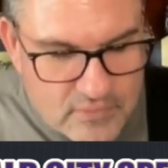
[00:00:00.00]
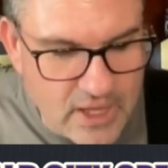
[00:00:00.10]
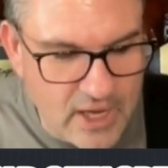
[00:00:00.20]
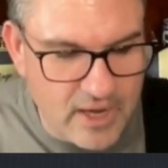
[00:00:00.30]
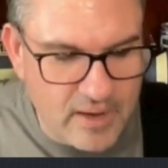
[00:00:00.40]

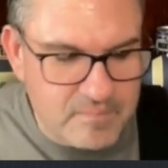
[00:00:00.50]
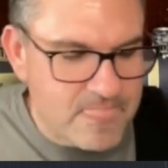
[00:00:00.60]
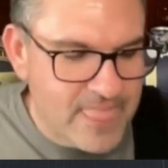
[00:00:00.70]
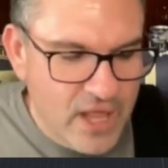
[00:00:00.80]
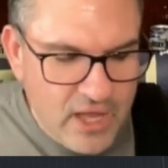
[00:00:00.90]
one
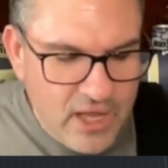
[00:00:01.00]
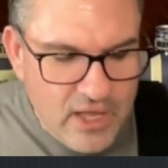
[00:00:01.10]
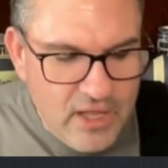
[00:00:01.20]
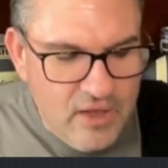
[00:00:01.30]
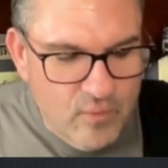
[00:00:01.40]

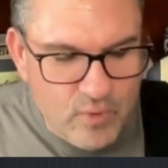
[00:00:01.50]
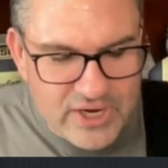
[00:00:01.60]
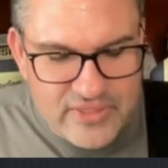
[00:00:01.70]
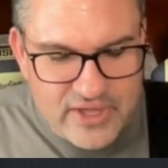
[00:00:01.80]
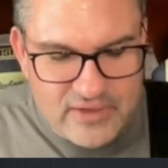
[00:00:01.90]

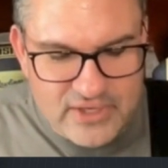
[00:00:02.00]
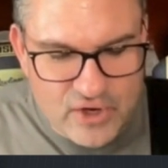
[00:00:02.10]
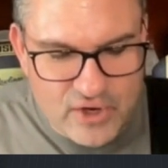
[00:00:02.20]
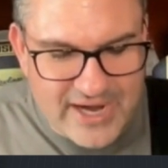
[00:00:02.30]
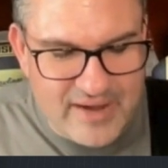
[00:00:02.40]
of
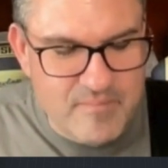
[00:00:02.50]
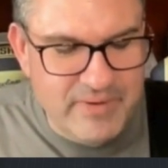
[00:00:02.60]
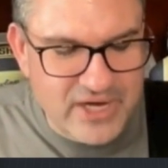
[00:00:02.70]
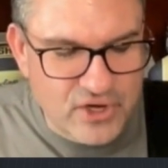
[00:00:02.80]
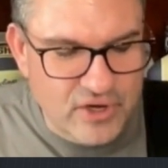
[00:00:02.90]
the, kind of
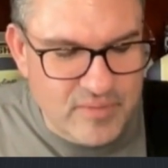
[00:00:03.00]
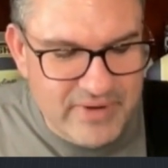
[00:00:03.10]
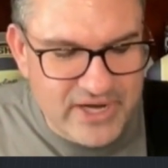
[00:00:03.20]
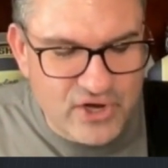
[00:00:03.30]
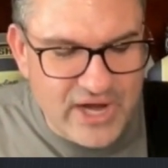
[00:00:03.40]

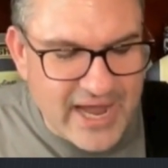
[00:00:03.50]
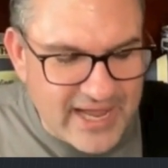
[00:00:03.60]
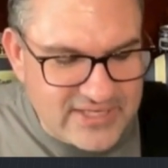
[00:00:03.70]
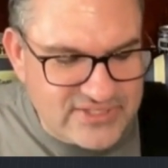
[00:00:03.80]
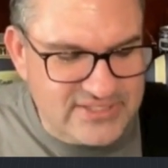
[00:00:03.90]
bigger
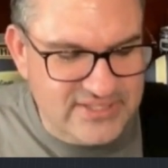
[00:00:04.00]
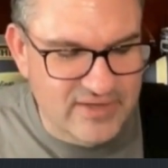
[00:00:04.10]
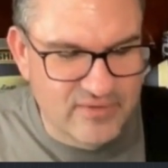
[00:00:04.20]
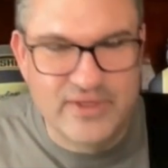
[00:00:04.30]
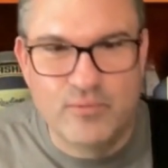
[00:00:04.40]
guys
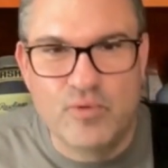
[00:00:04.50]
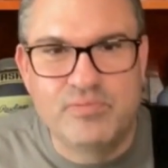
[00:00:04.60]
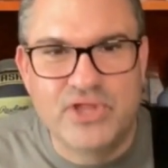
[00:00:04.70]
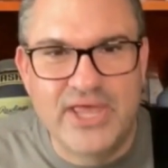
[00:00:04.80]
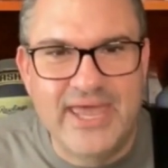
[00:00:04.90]
that will
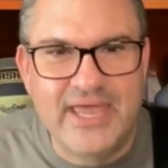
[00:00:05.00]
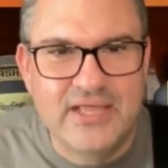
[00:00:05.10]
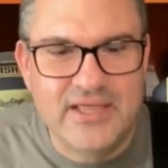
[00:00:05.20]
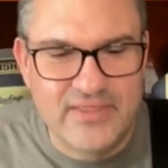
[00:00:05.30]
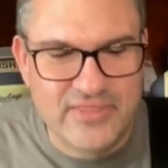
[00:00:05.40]
play
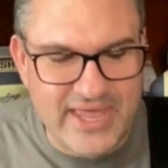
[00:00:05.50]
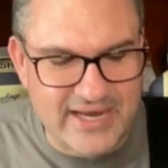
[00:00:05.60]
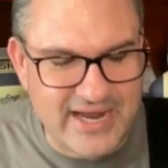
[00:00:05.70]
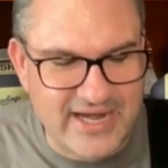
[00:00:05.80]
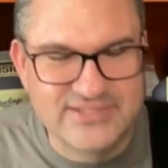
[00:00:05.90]
in
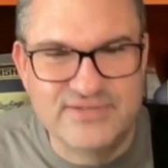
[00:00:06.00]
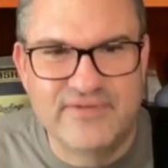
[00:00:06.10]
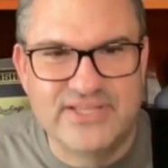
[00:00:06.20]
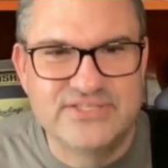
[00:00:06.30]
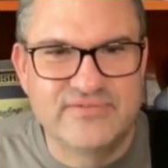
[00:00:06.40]
that kind of
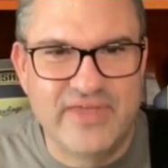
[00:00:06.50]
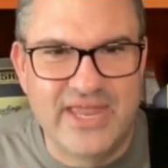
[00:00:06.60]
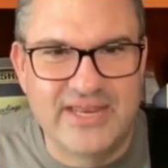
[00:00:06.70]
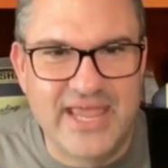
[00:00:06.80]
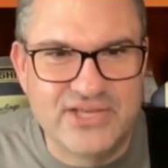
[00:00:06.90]
defensive
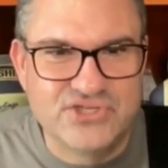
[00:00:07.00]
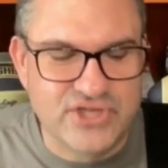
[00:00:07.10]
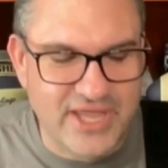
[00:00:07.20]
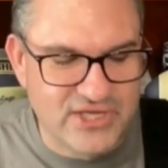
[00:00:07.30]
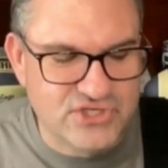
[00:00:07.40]
end
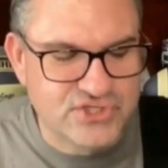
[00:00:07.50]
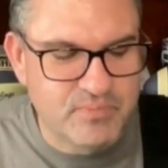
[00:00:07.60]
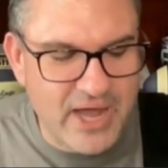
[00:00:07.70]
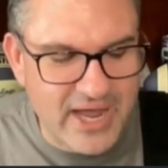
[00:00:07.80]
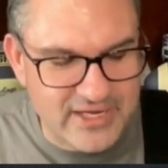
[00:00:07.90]
edge
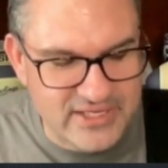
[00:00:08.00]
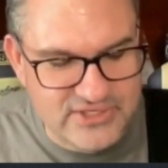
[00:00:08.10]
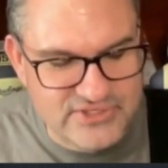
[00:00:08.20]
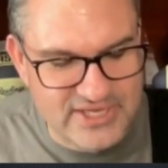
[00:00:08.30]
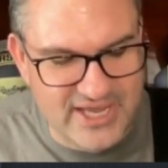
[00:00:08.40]
spot
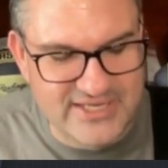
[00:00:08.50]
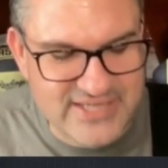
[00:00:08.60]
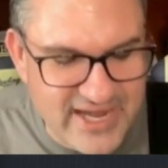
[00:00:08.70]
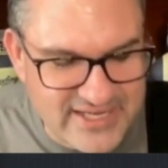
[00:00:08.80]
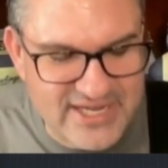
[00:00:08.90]
is
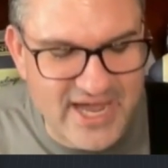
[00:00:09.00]
Tai